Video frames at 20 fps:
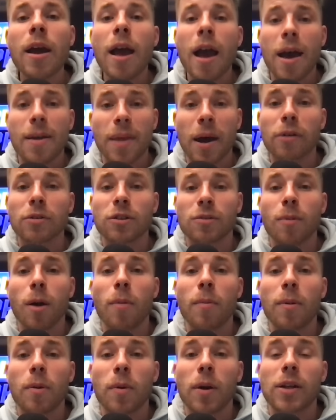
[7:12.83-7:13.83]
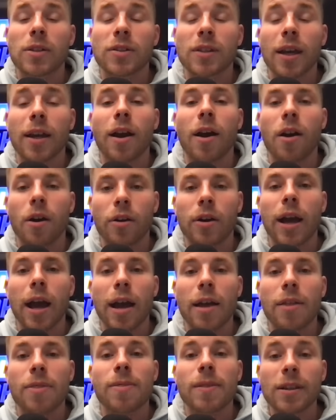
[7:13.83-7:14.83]
And that was a moment where it's like,
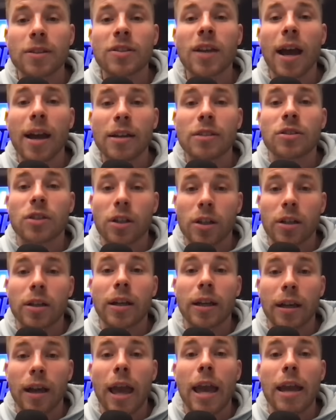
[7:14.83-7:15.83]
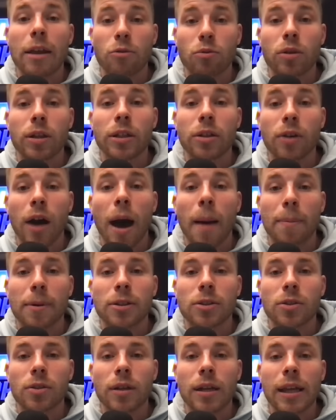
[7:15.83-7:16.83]
okay, this guy is earning a real
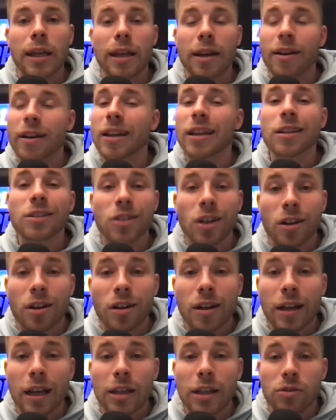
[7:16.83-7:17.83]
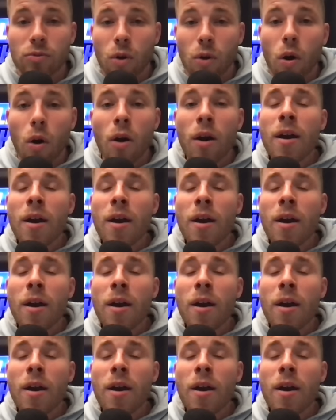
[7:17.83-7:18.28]
opportunity here. He is earning his role.